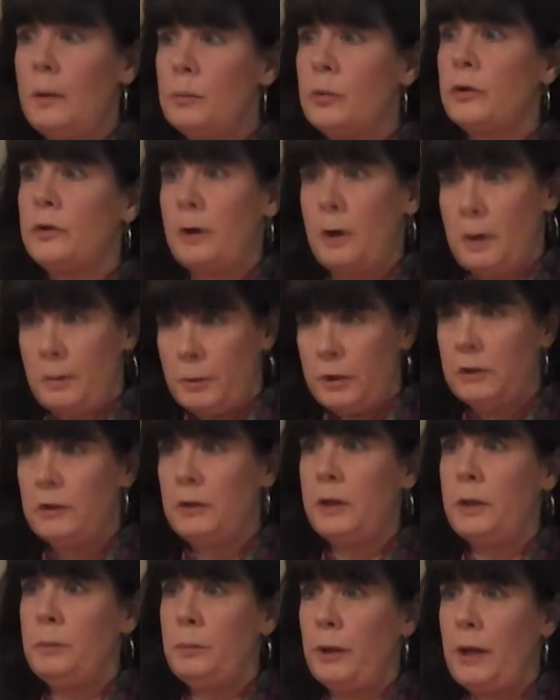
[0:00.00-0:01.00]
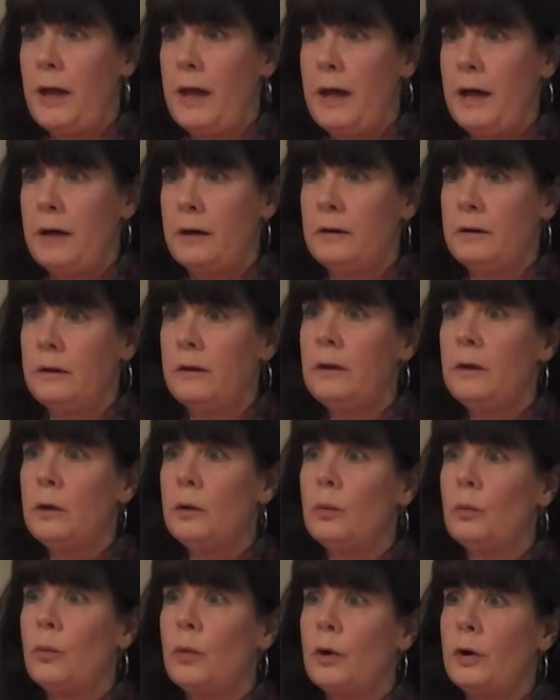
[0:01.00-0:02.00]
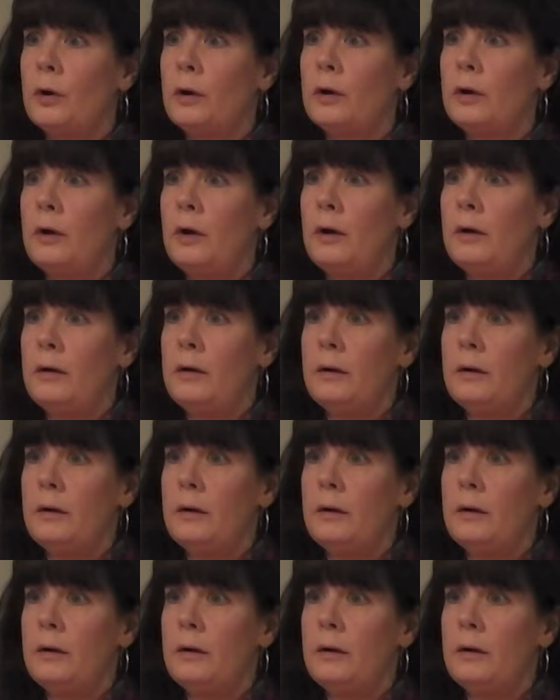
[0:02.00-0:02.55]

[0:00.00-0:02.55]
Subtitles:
predominantly black, were